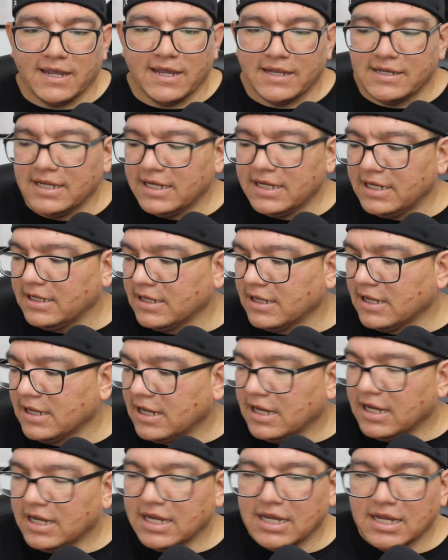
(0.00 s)
And he
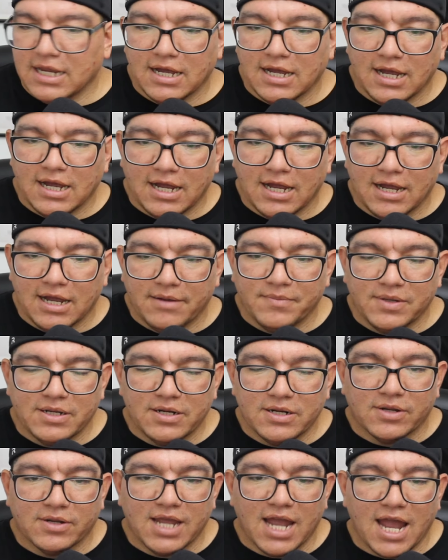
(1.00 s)
he, uh, you
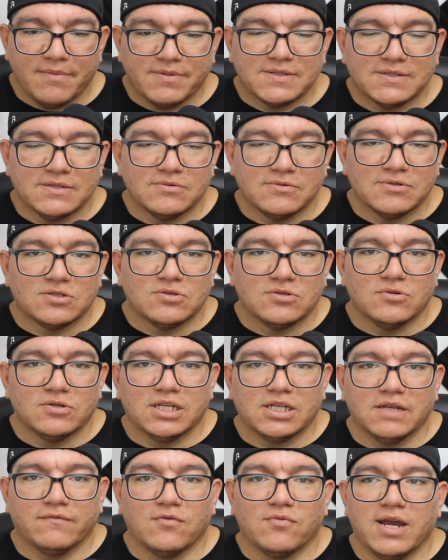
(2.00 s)
know, Capps was doing a
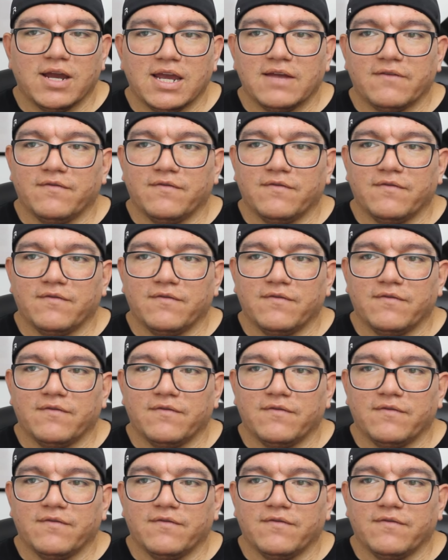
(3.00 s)
giveaway.